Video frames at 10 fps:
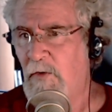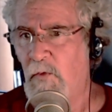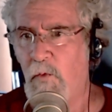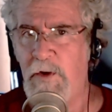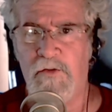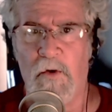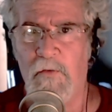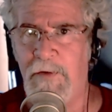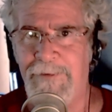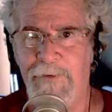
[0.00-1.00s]
We
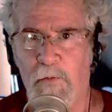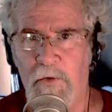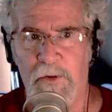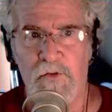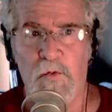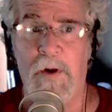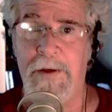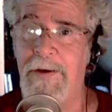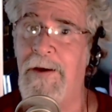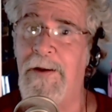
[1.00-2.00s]
drove it no more than
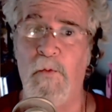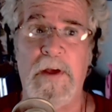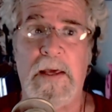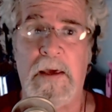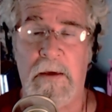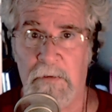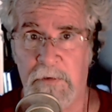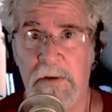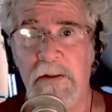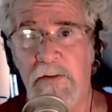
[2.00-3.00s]
20, and we killed
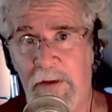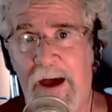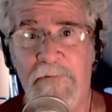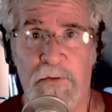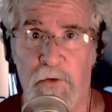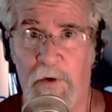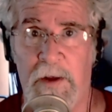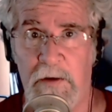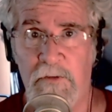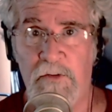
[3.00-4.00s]
at least half the
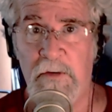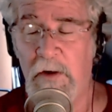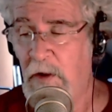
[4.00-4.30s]
range.